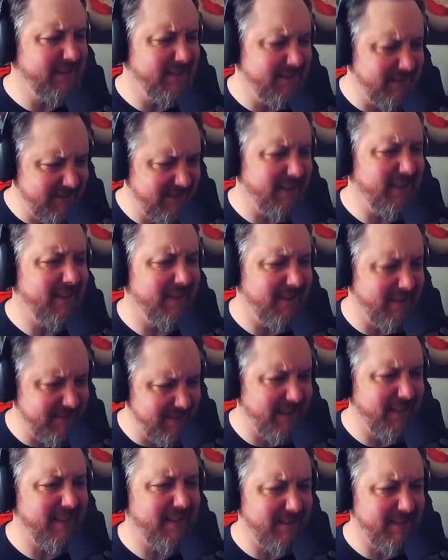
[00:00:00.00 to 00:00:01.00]
down,
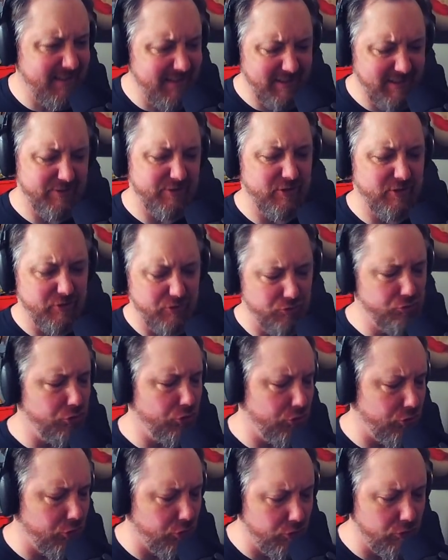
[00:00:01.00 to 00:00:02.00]
down, down,
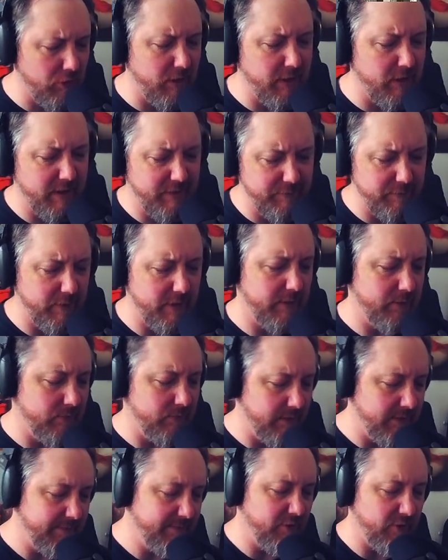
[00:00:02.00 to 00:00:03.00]
just a grinding freaking
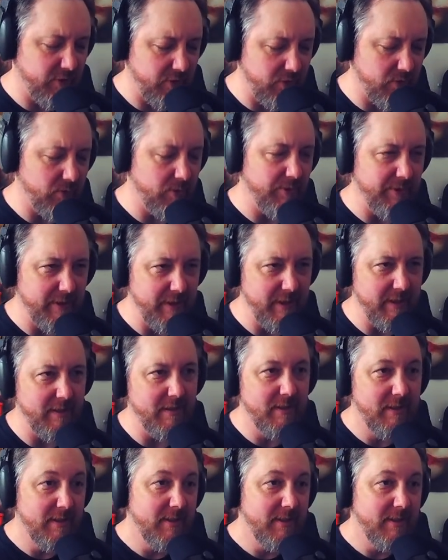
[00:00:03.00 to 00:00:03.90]
riff, just a cool thing.